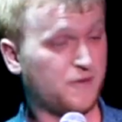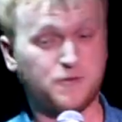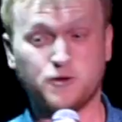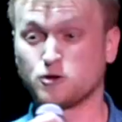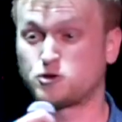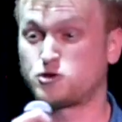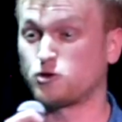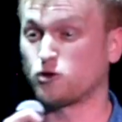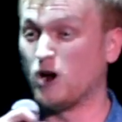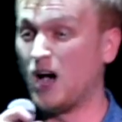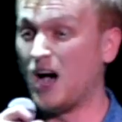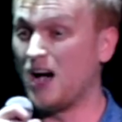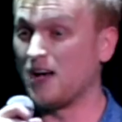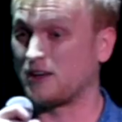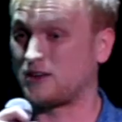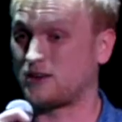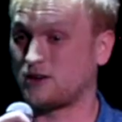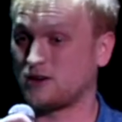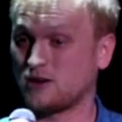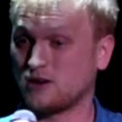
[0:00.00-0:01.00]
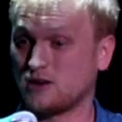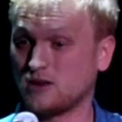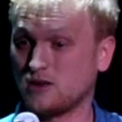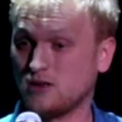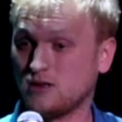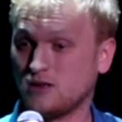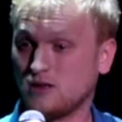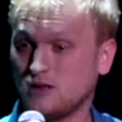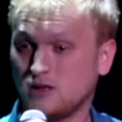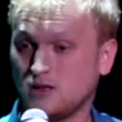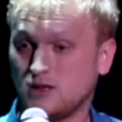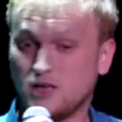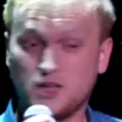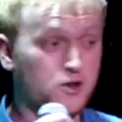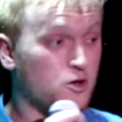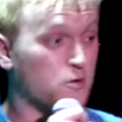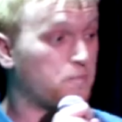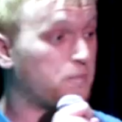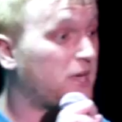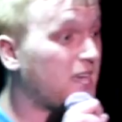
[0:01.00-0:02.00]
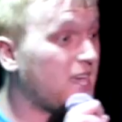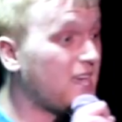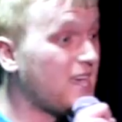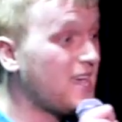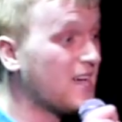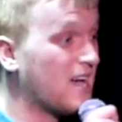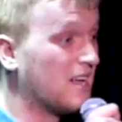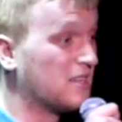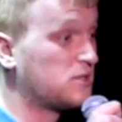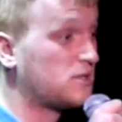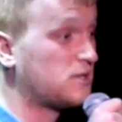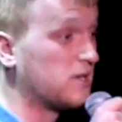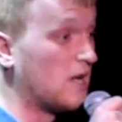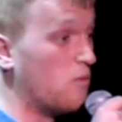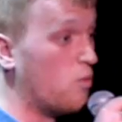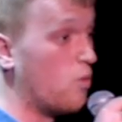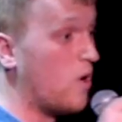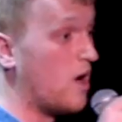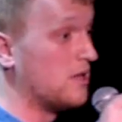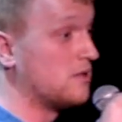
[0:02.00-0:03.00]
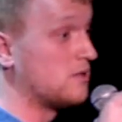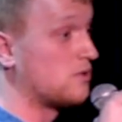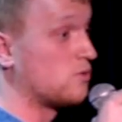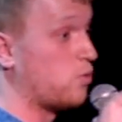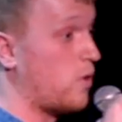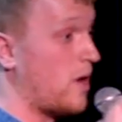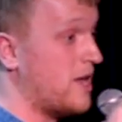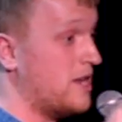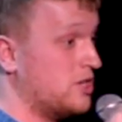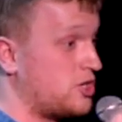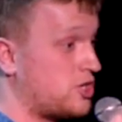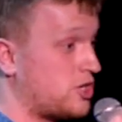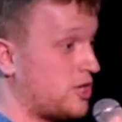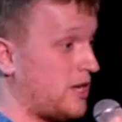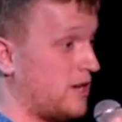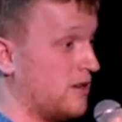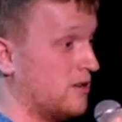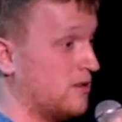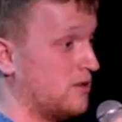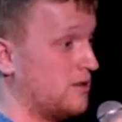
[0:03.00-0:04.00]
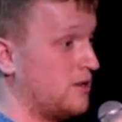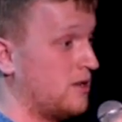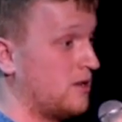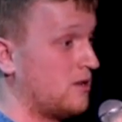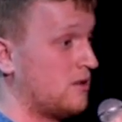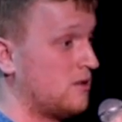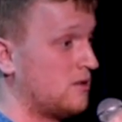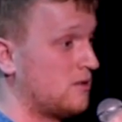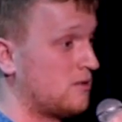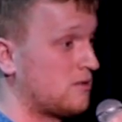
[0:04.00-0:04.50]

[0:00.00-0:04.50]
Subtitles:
If you're drunk and you pee on someone's windshield,